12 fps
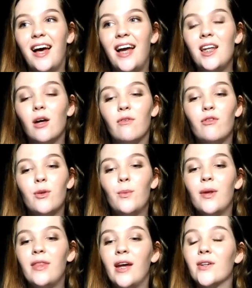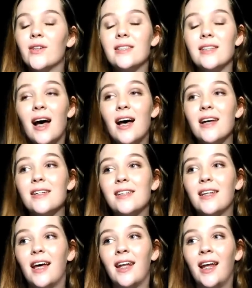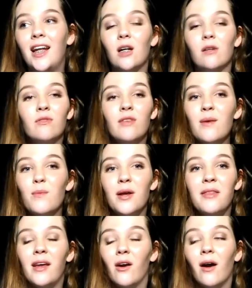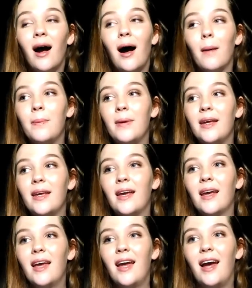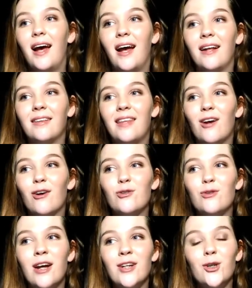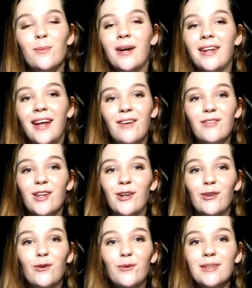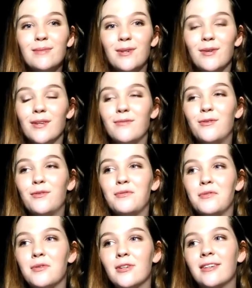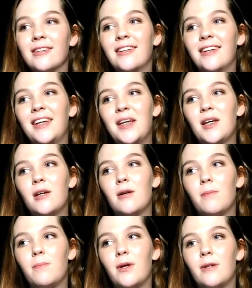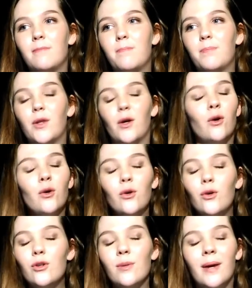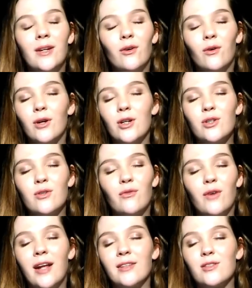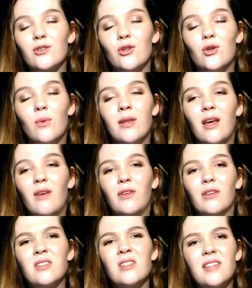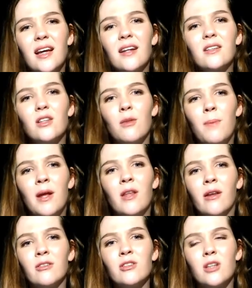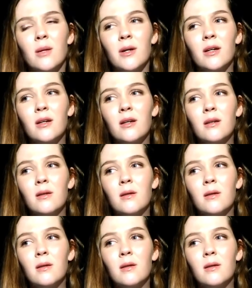I love them when they are sad, and I love them when they are happy, and they are a treasure in my life that I'll always be grateful for. But who do my non-Christian friends to when they feel sick to the pit of their stomach